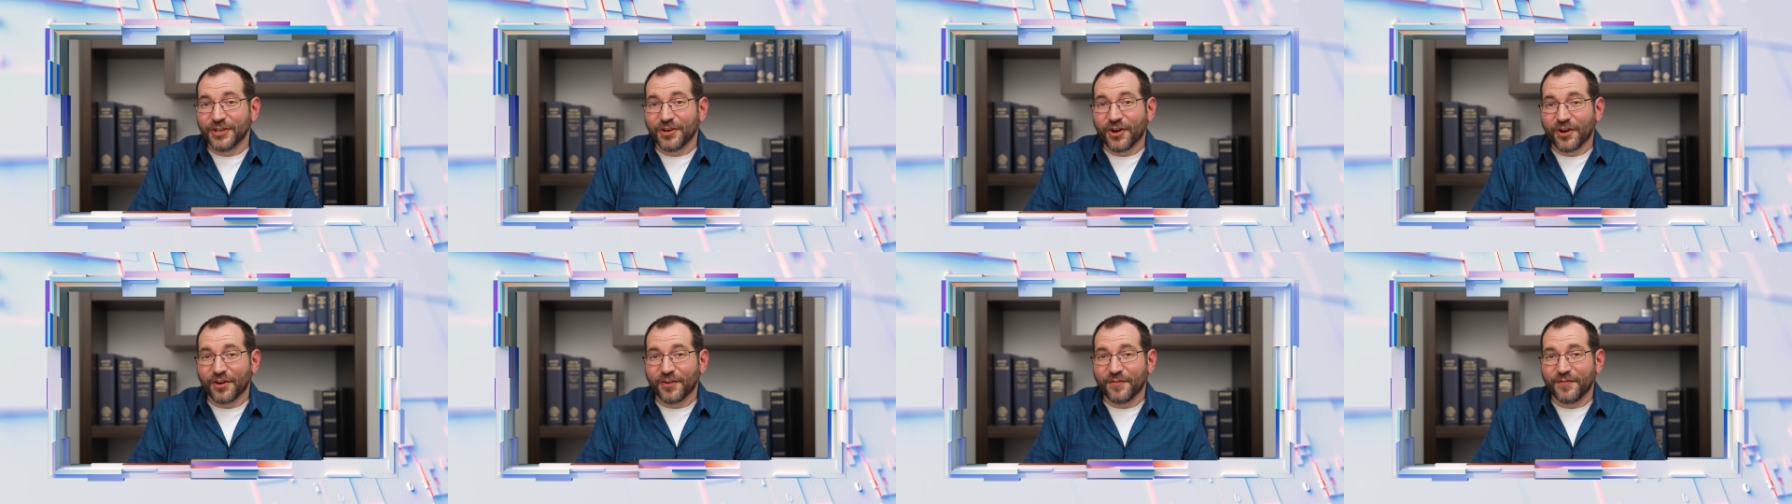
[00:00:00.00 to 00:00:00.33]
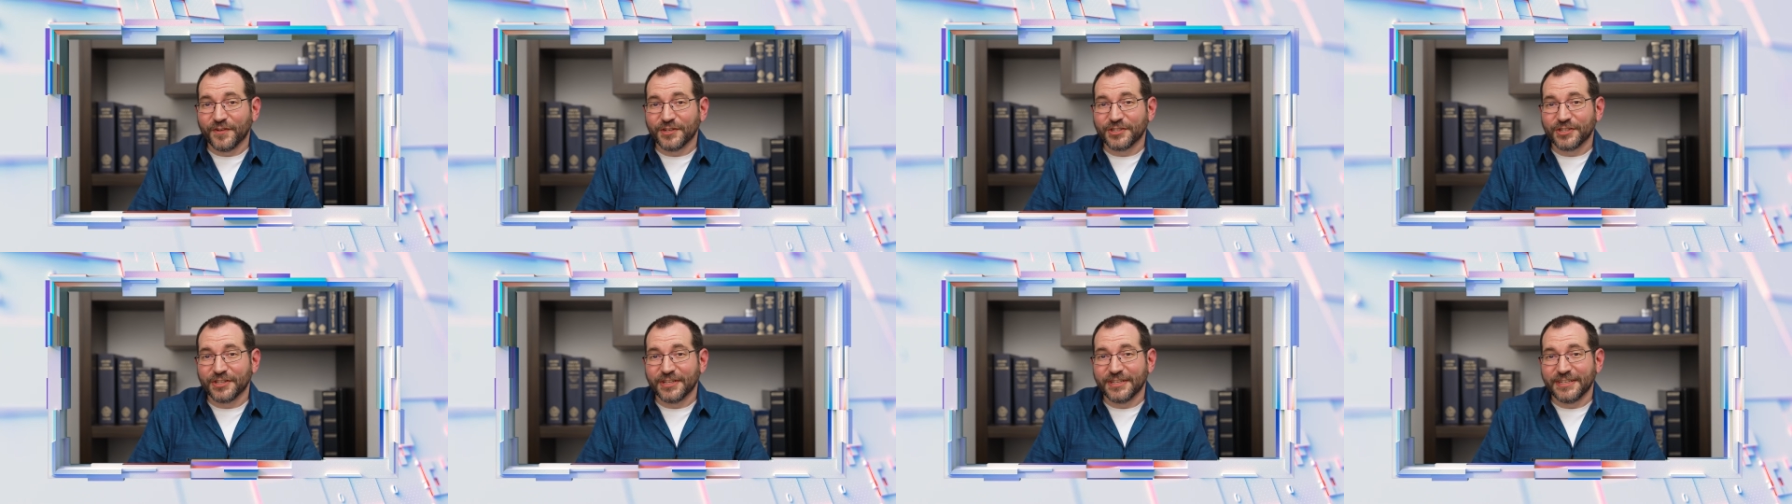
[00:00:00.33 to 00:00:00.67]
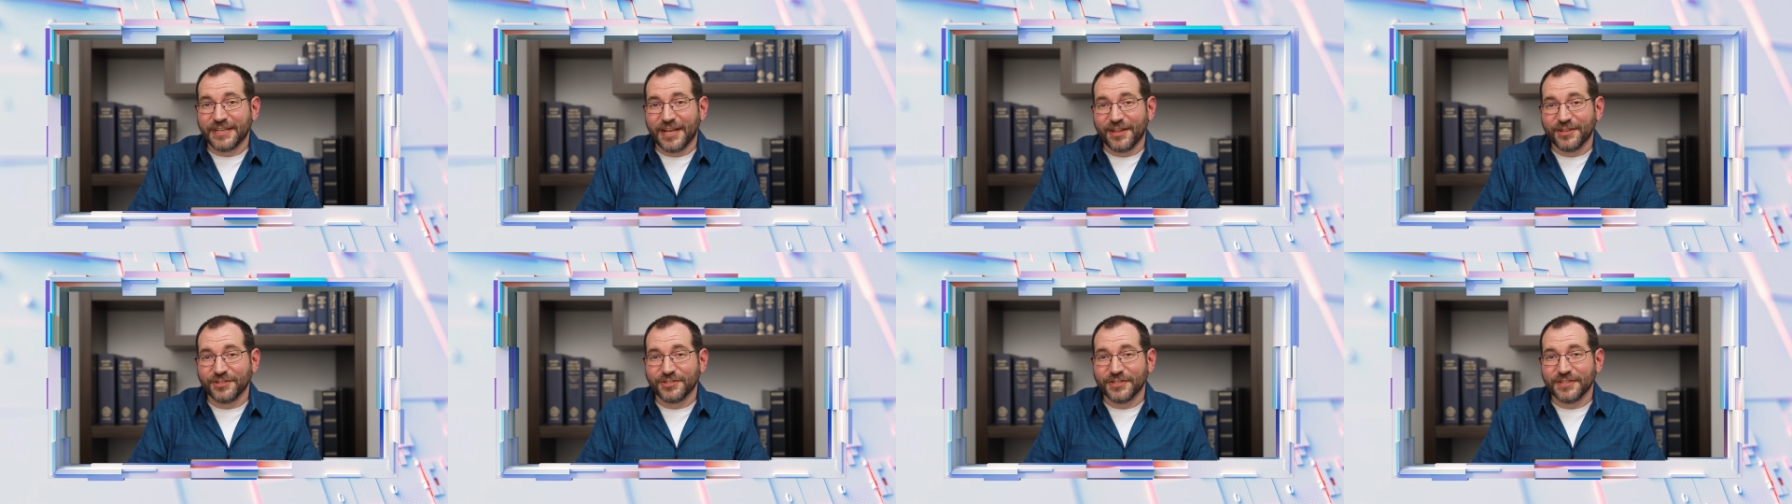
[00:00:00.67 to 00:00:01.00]
in artificial
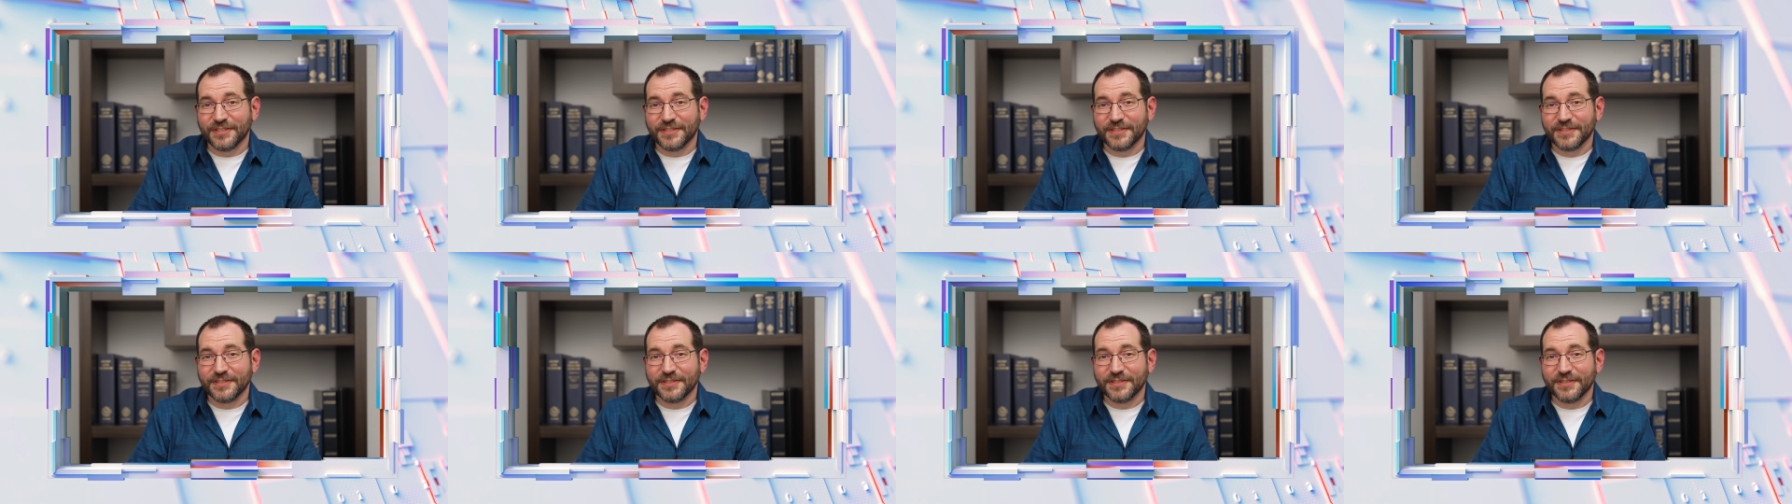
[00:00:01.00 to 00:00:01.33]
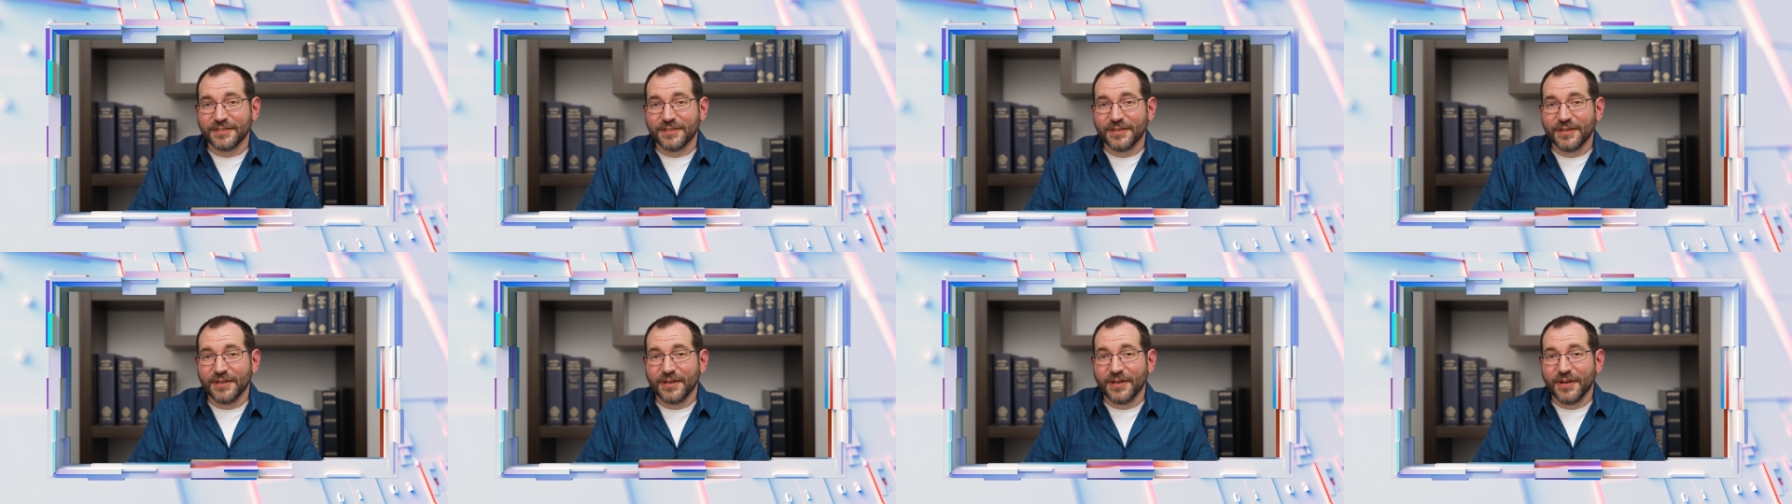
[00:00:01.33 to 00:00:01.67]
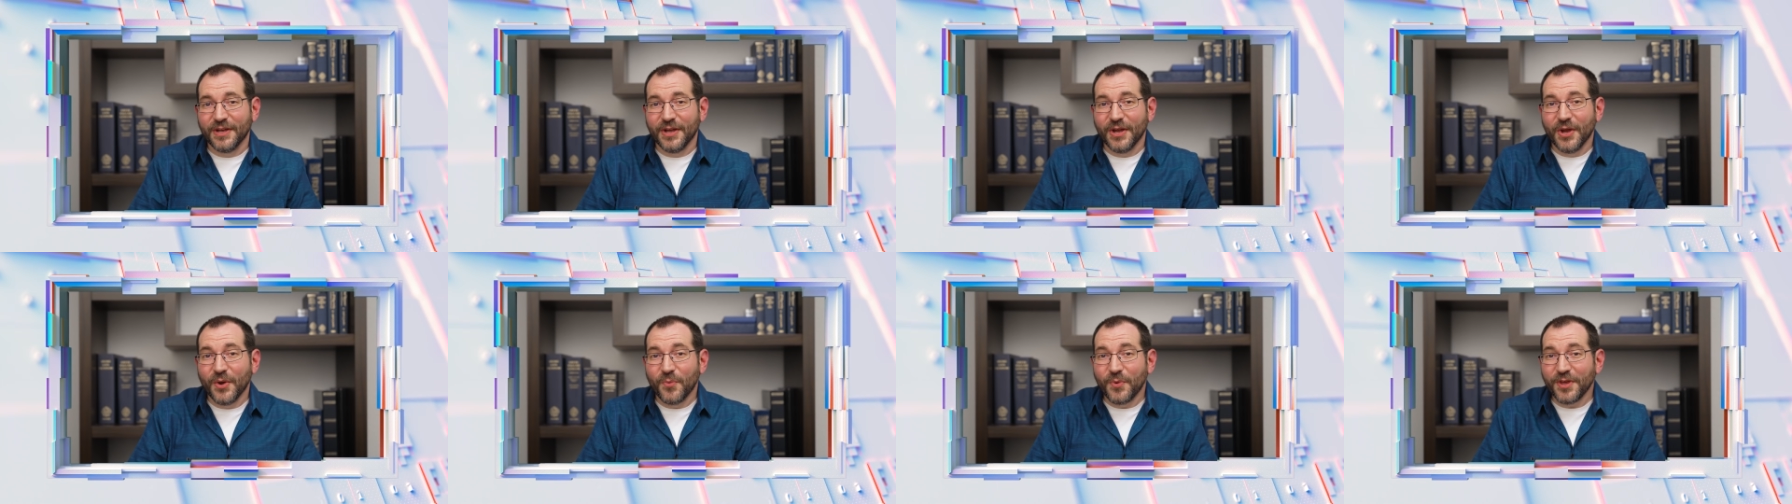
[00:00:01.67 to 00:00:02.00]
intelligence.
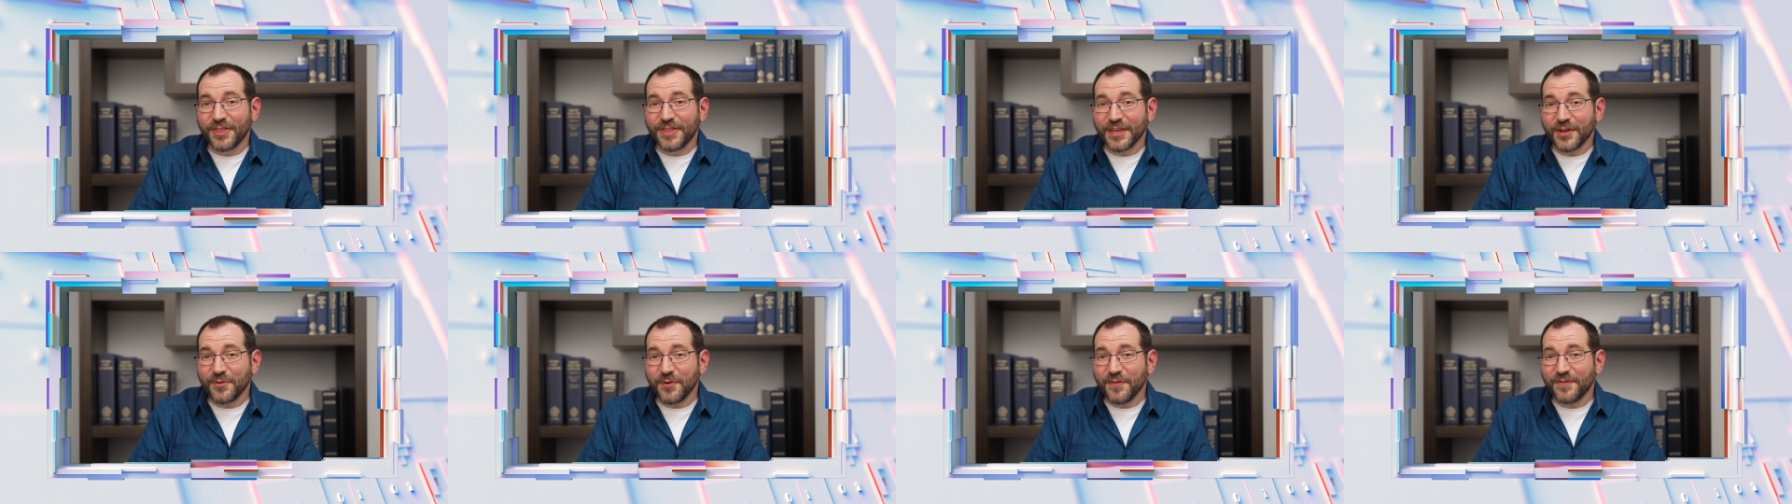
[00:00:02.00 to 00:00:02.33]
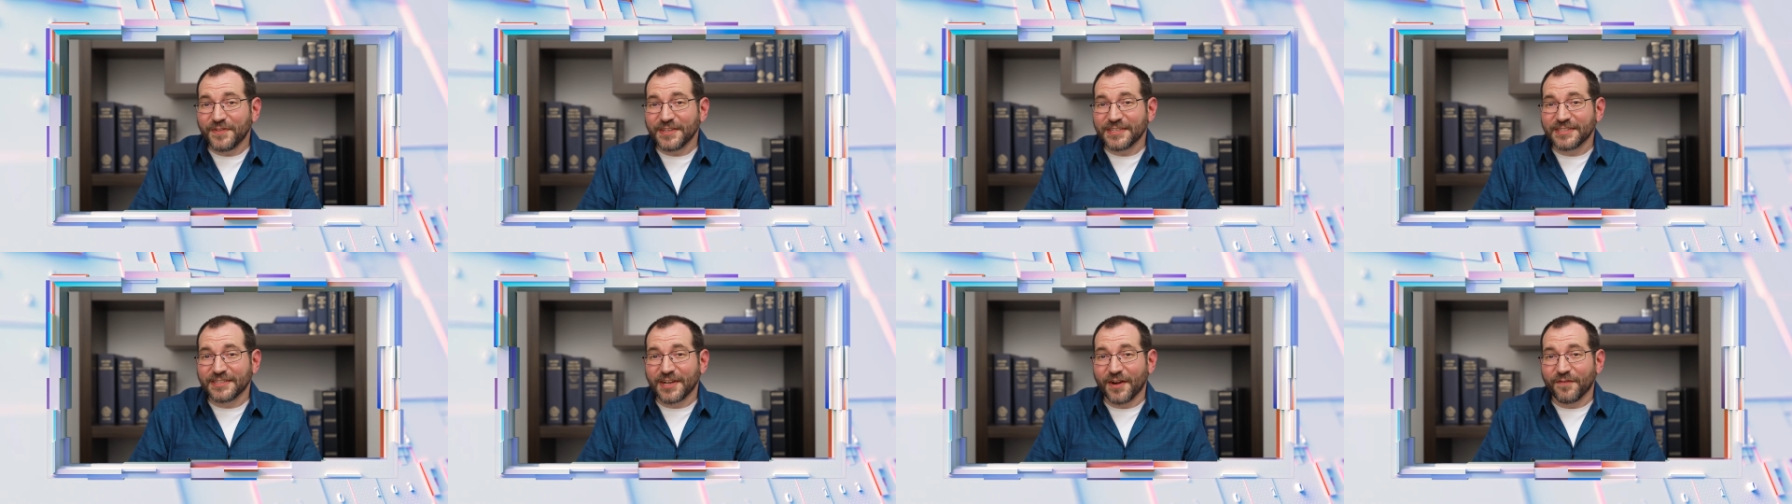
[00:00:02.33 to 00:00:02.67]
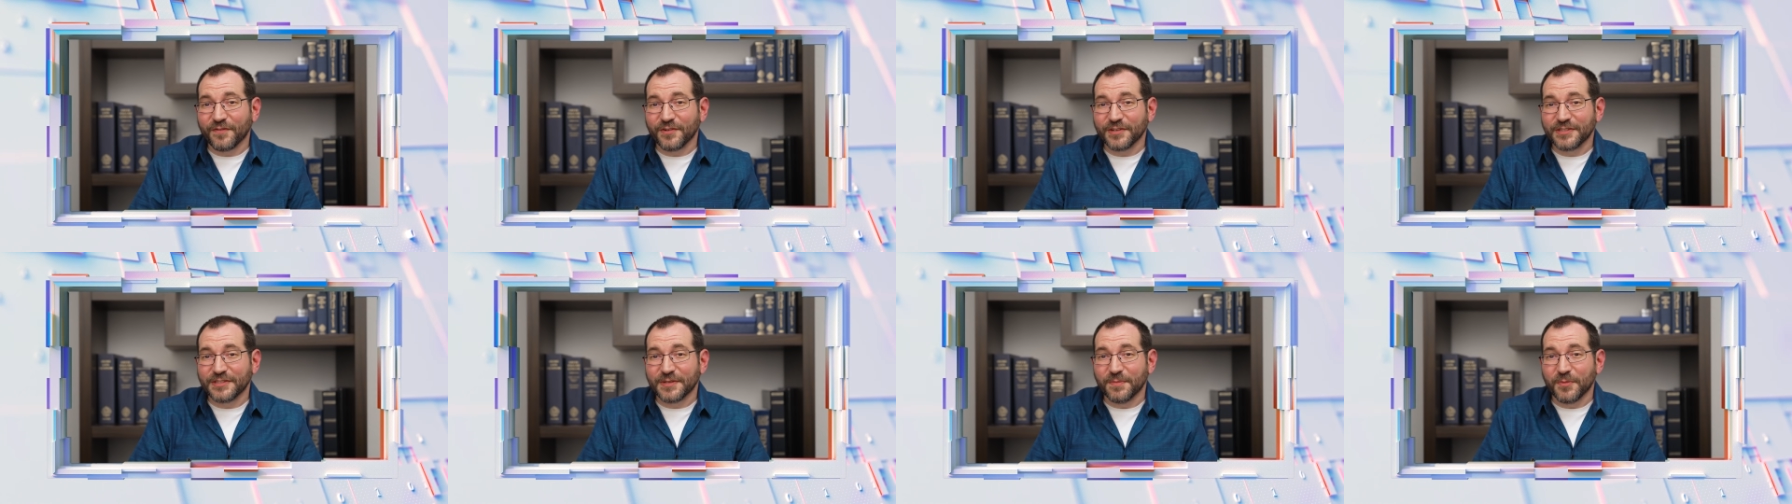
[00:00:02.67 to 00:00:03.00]
We think we've
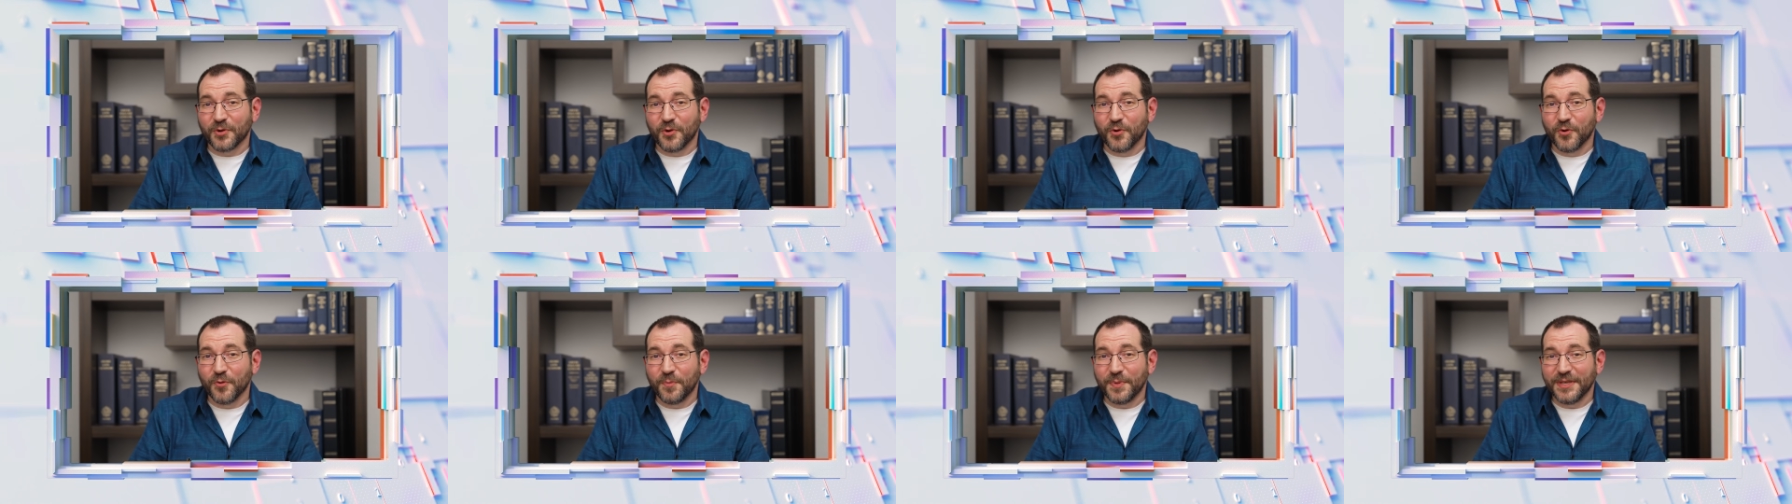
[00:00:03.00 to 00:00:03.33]
discovered some cool